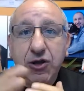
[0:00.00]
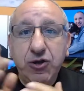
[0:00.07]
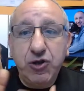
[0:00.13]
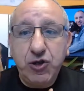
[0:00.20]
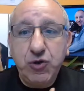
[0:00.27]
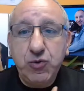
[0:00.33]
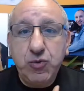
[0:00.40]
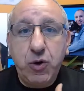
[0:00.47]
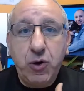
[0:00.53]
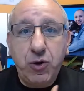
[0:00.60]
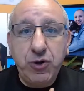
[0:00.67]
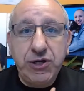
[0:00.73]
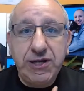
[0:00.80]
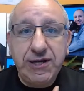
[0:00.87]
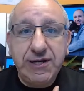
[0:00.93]
new
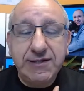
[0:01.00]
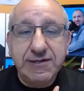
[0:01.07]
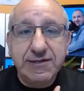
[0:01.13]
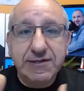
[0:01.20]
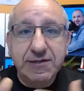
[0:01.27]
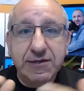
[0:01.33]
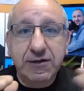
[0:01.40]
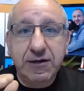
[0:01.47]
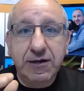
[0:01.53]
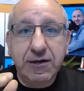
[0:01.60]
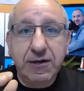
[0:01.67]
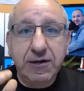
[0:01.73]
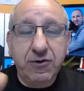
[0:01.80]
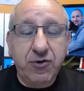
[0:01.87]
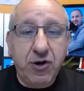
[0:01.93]
audience
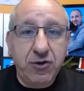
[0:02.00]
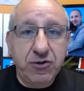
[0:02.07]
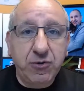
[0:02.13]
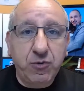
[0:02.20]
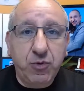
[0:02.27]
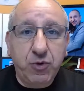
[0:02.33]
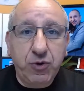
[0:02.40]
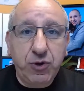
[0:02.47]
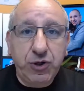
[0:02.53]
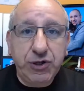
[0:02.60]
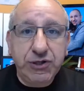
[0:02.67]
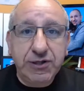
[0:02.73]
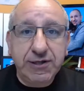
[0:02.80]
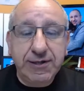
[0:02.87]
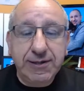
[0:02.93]
around the
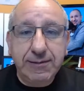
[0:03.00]
world.